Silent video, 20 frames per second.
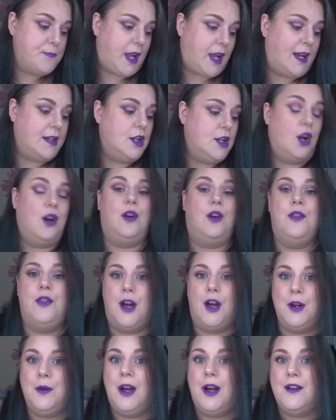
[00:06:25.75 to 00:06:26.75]
And
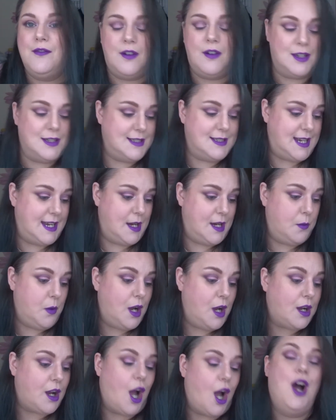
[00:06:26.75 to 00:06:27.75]
although her volunteer
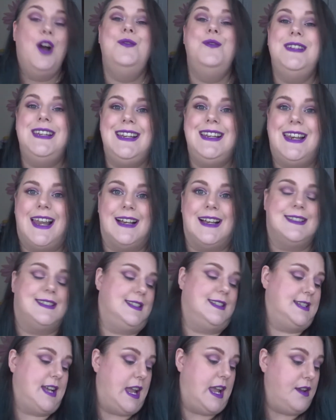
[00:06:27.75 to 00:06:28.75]
work only
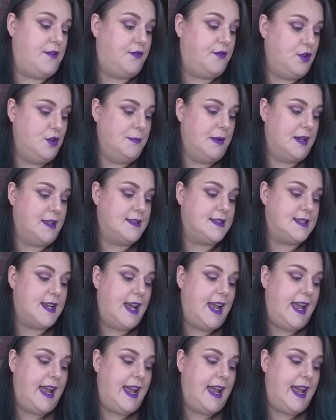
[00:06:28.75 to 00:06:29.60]
lasted a few months,